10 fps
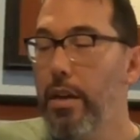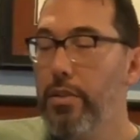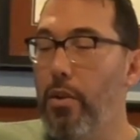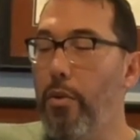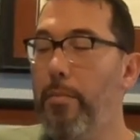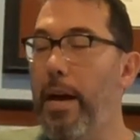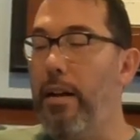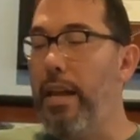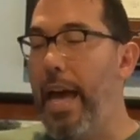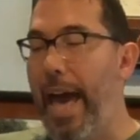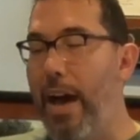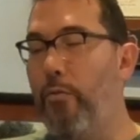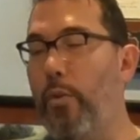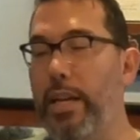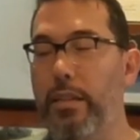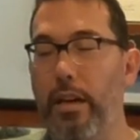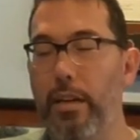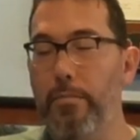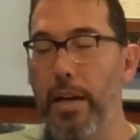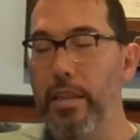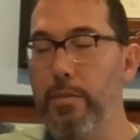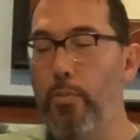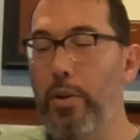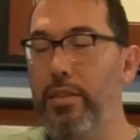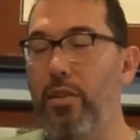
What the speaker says: So we're about halfway done by this point.